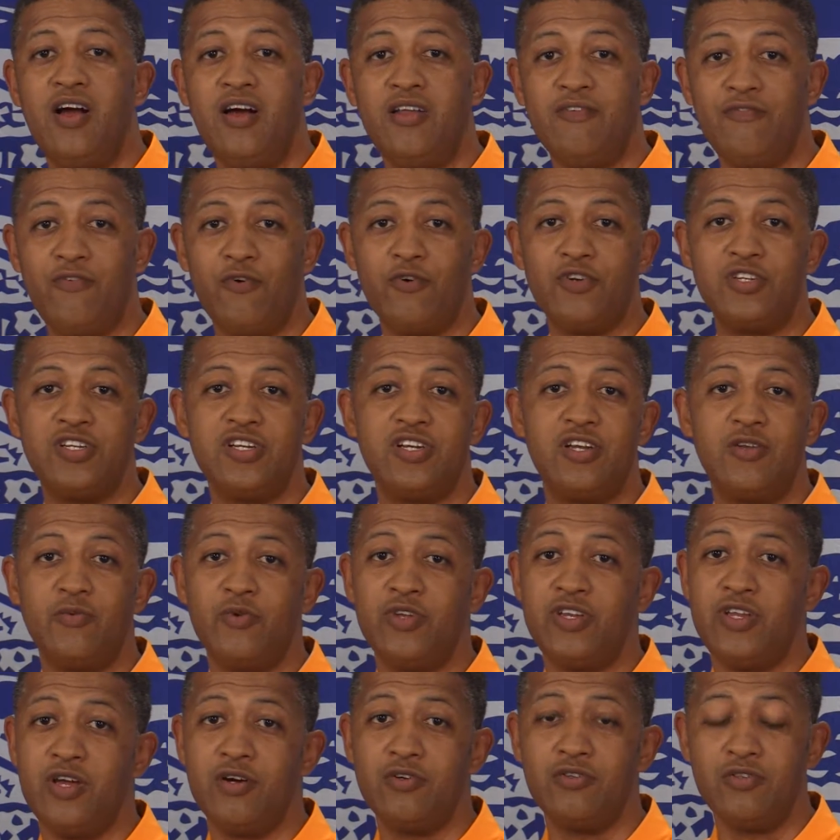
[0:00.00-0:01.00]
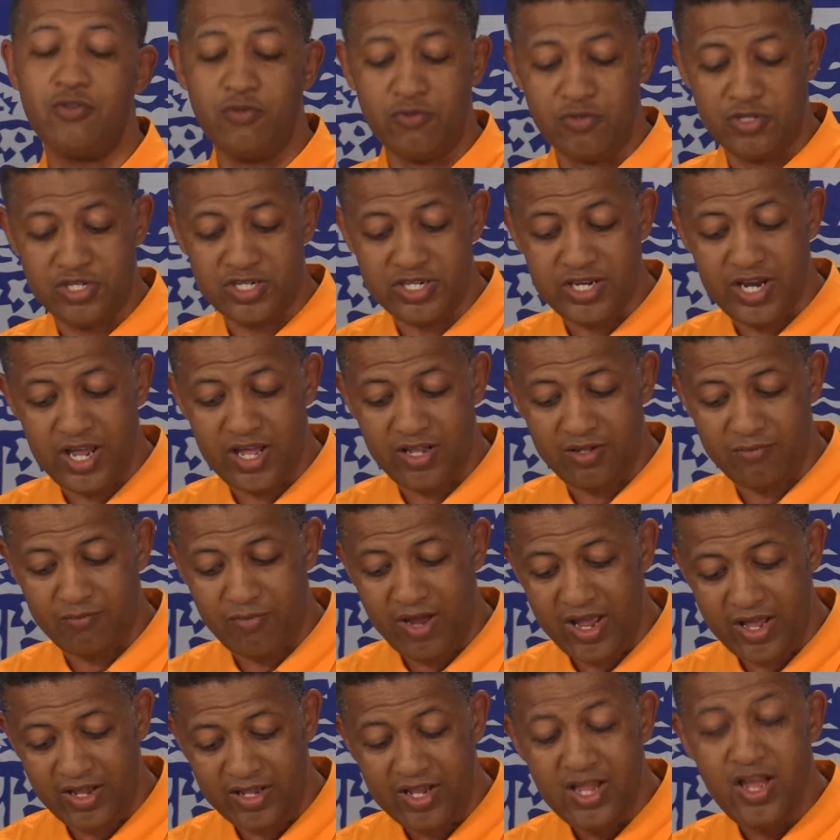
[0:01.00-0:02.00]
Unfortunately, we don't do snail
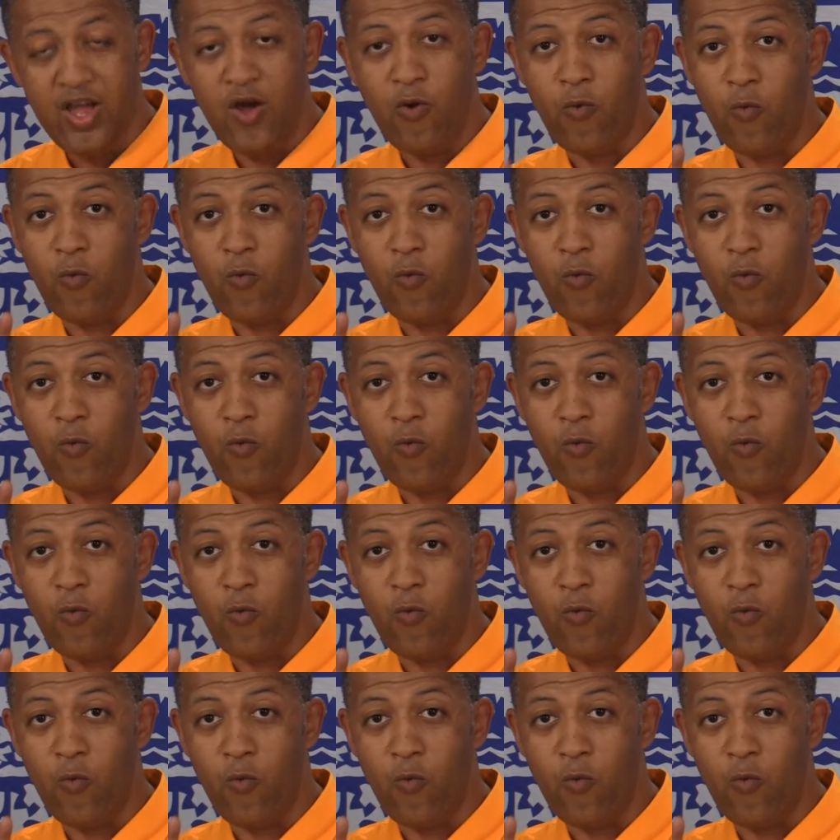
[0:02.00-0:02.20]
mail.